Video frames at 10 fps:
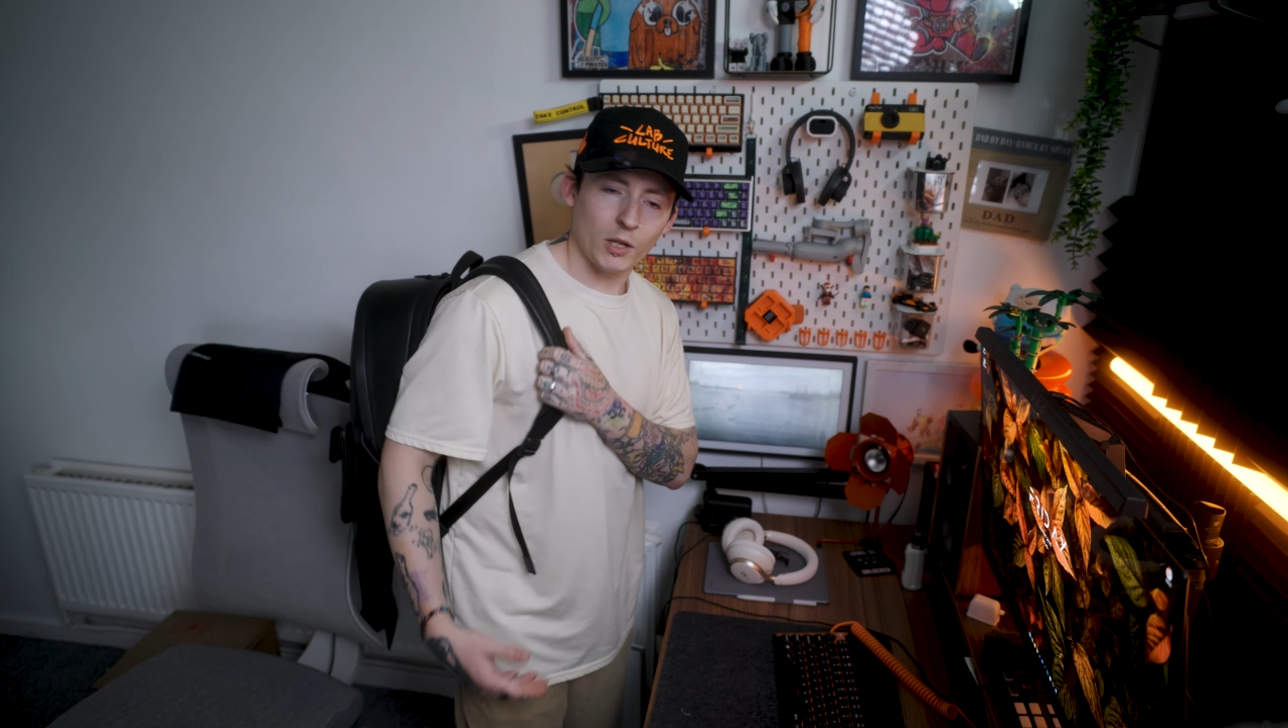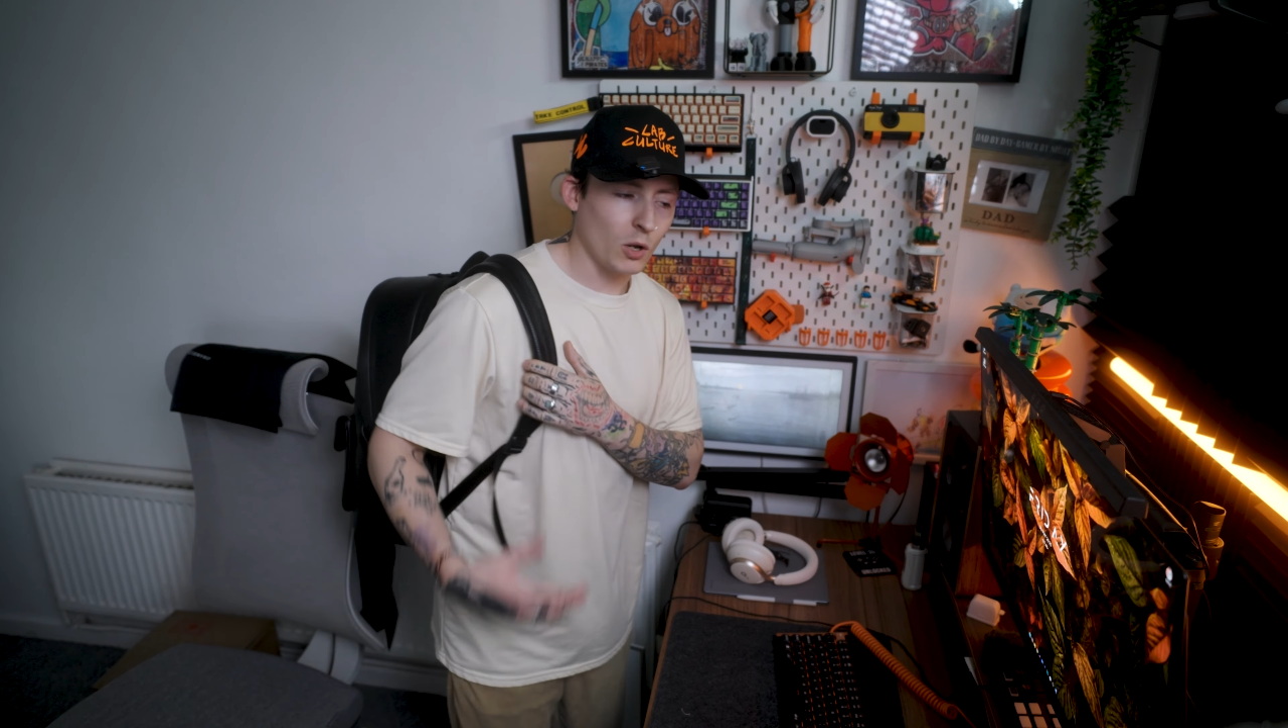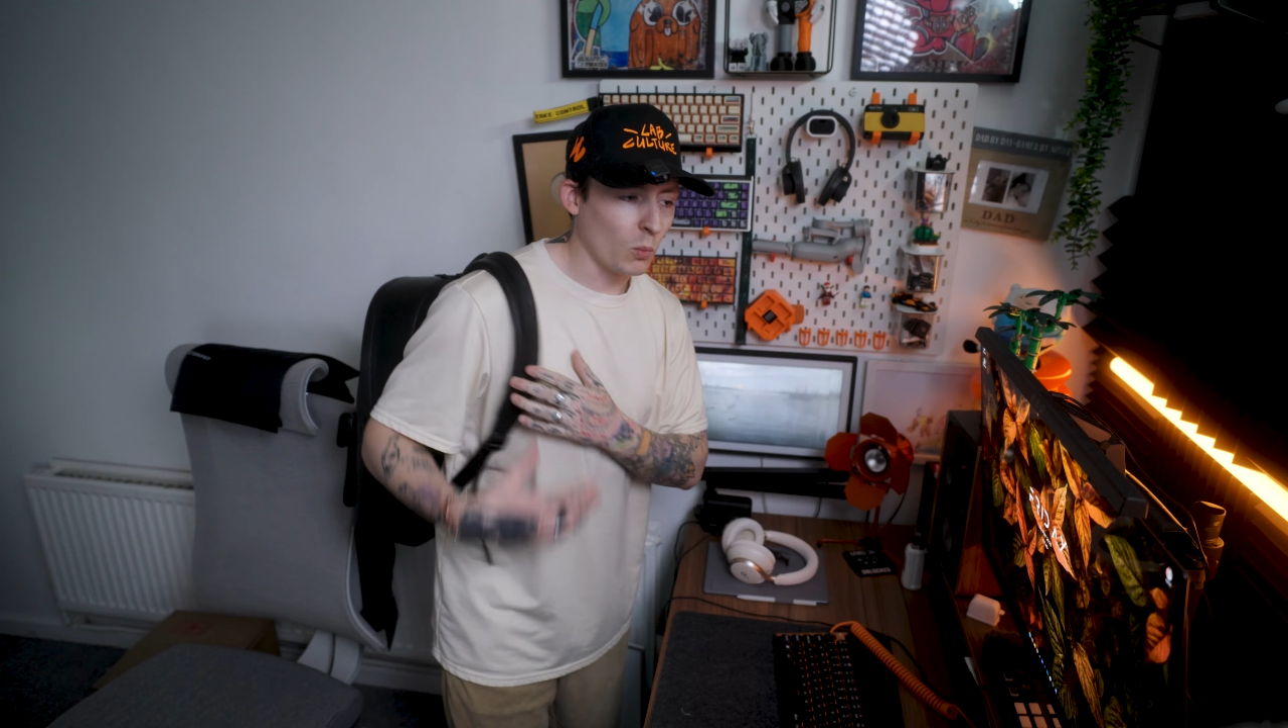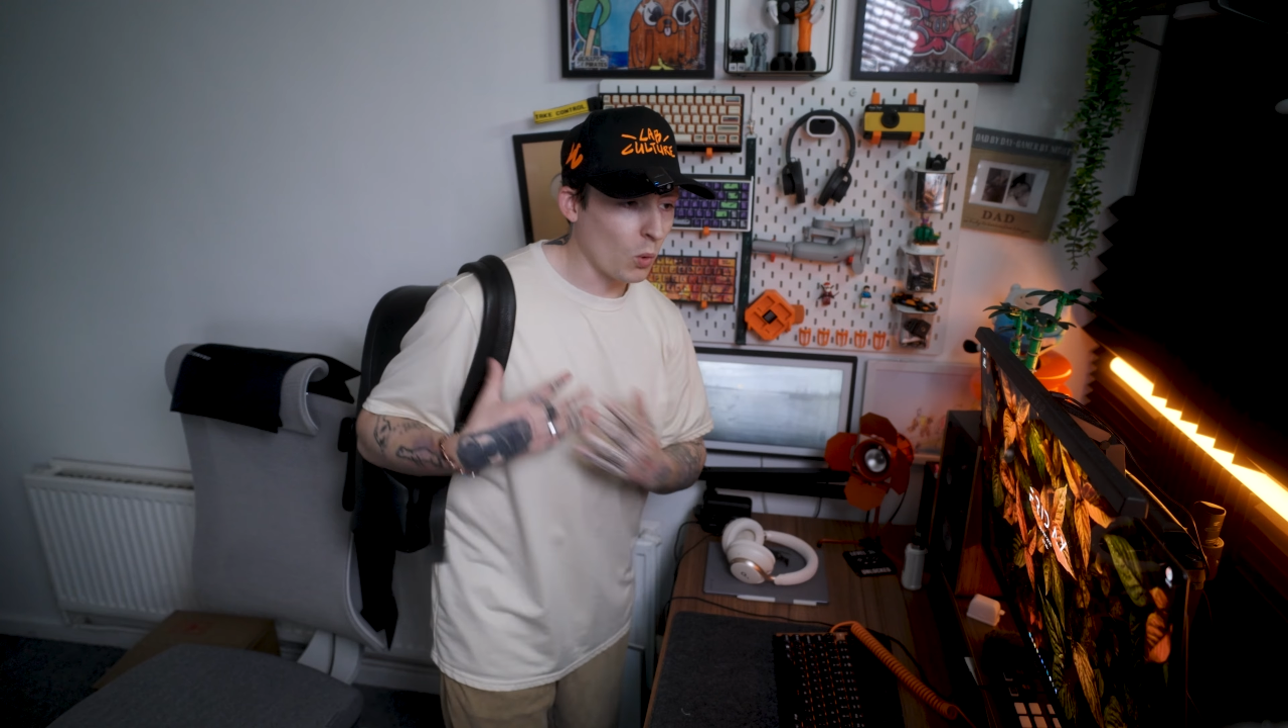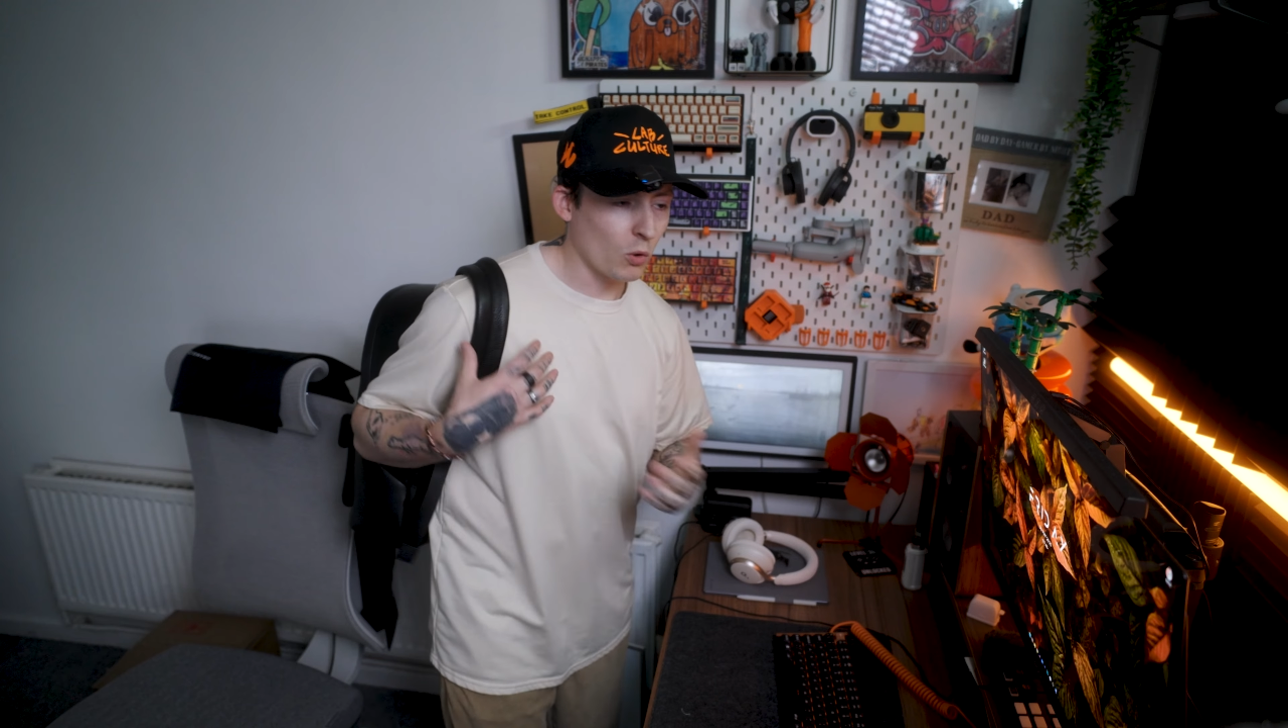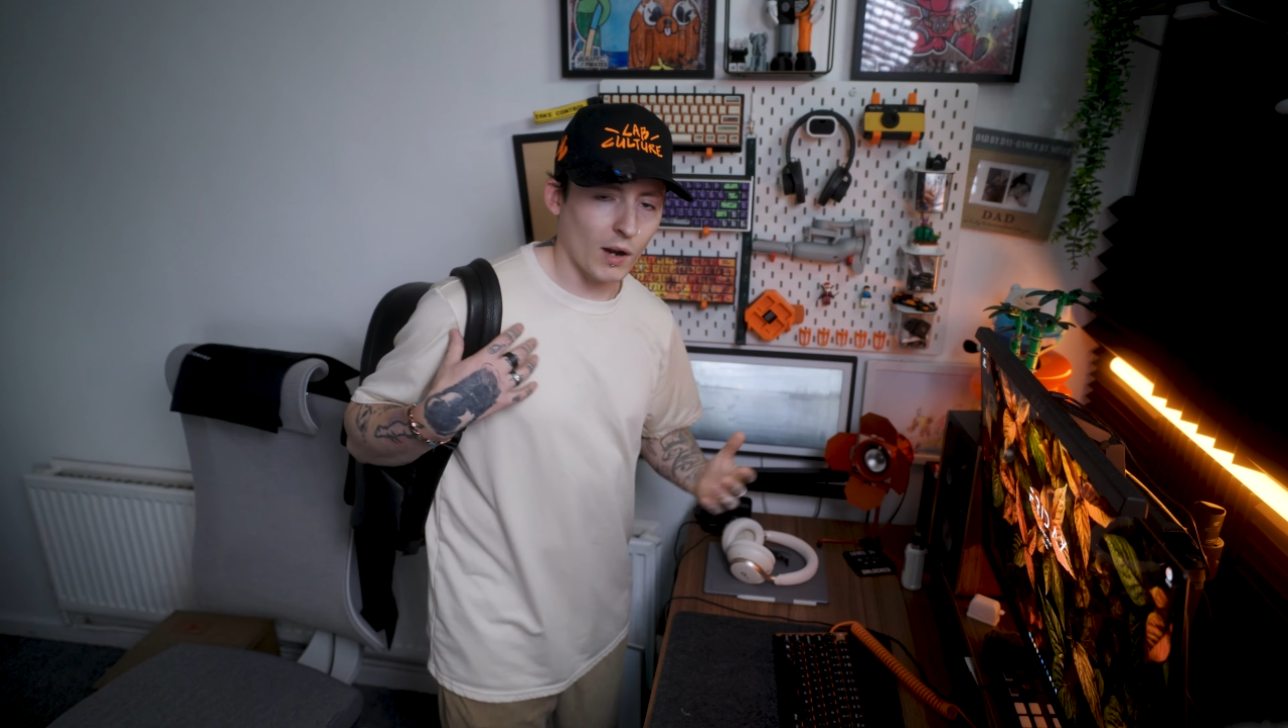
You can walk